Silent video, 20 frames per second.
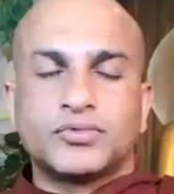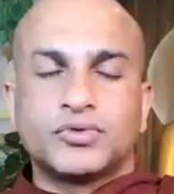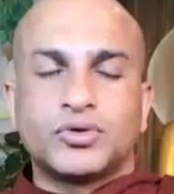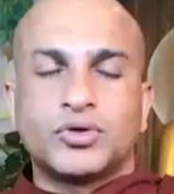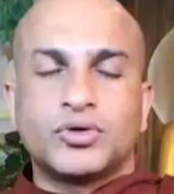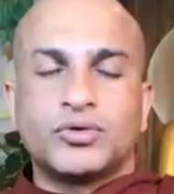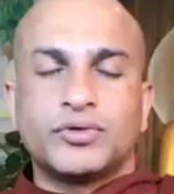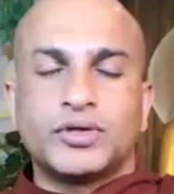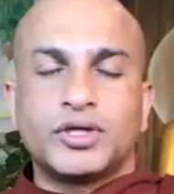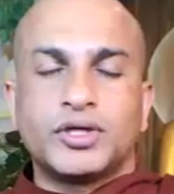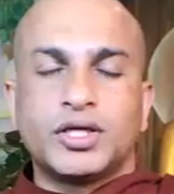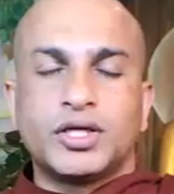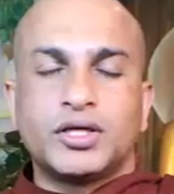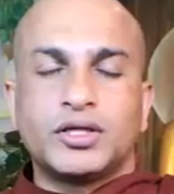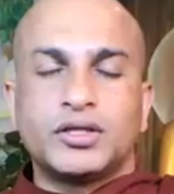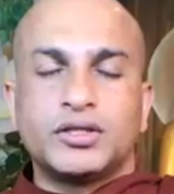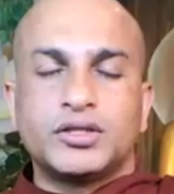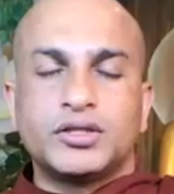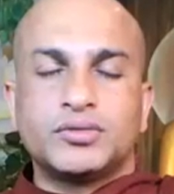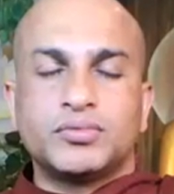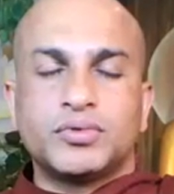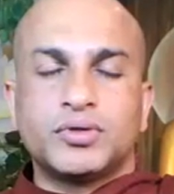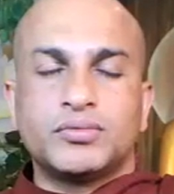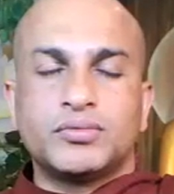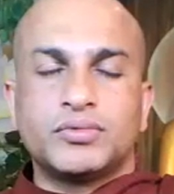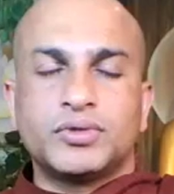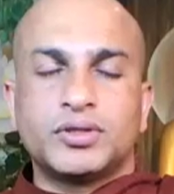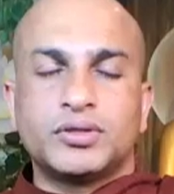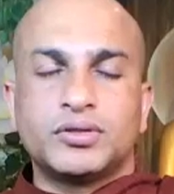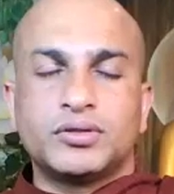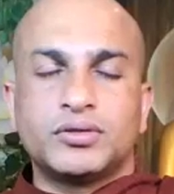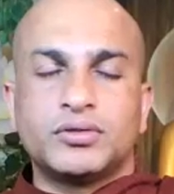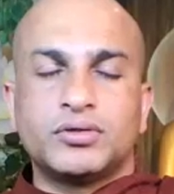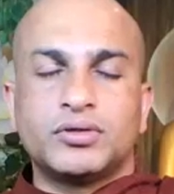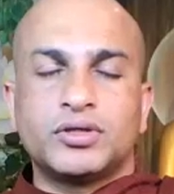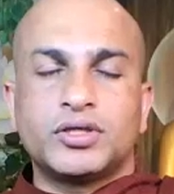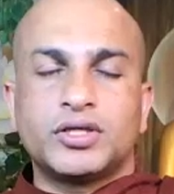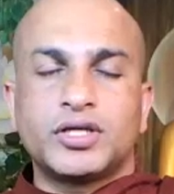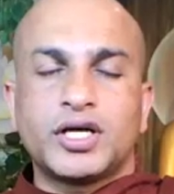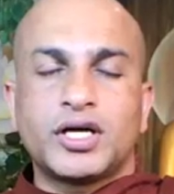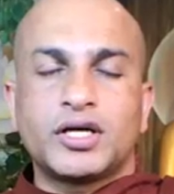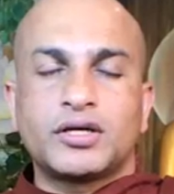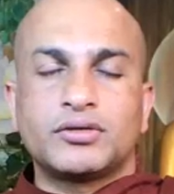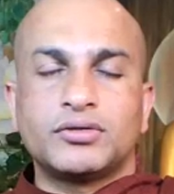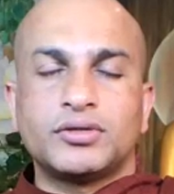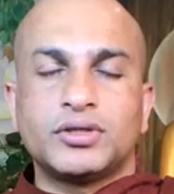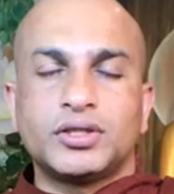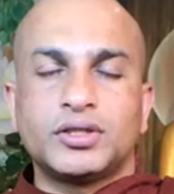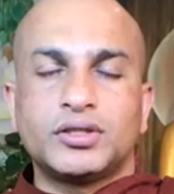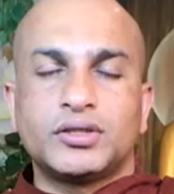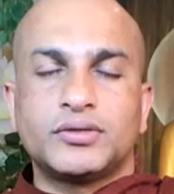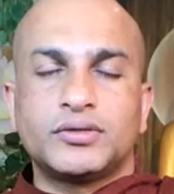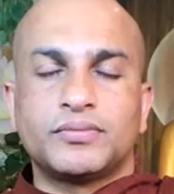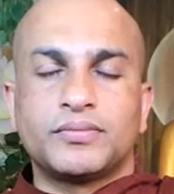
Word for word: overtake this moment. Don't react to it.